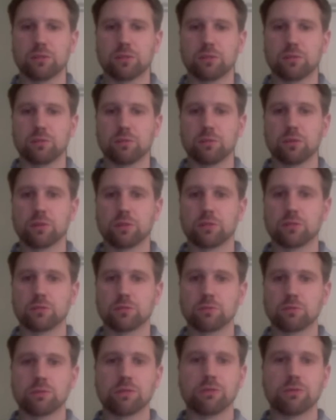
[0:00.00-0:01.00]
real
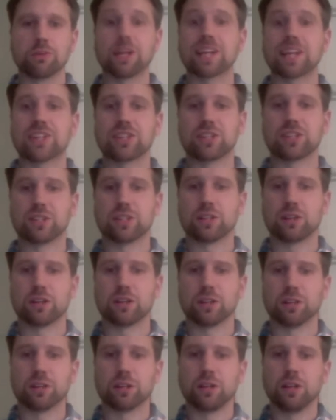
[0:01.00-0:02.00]
reflection
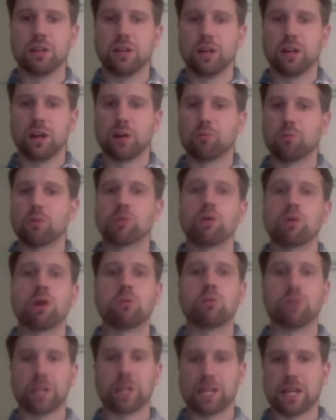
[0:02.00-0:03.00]
on what do I
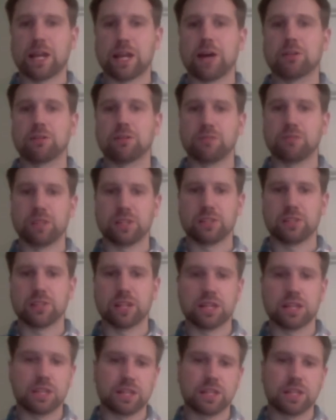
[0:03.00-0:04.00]
want to get out of this,
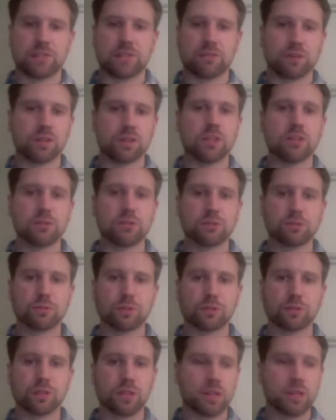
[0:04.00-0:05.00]
and I think that's very
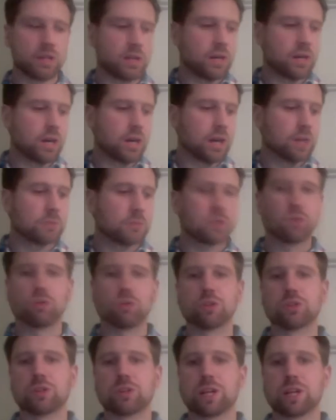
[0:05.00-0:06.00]
useful. The
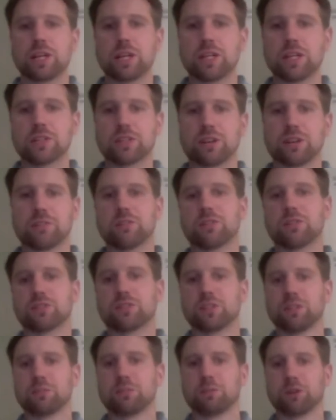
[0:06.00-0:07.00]
core training is
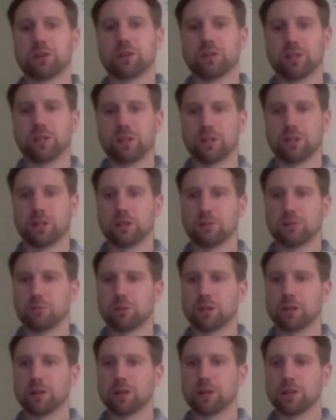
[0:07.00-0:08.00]
obviously the part
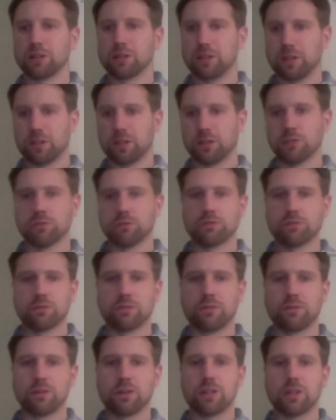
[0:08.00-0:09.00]
where, for
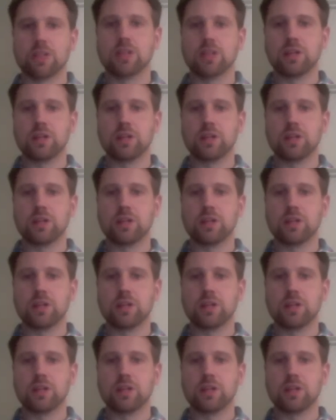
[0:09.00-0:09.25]
a very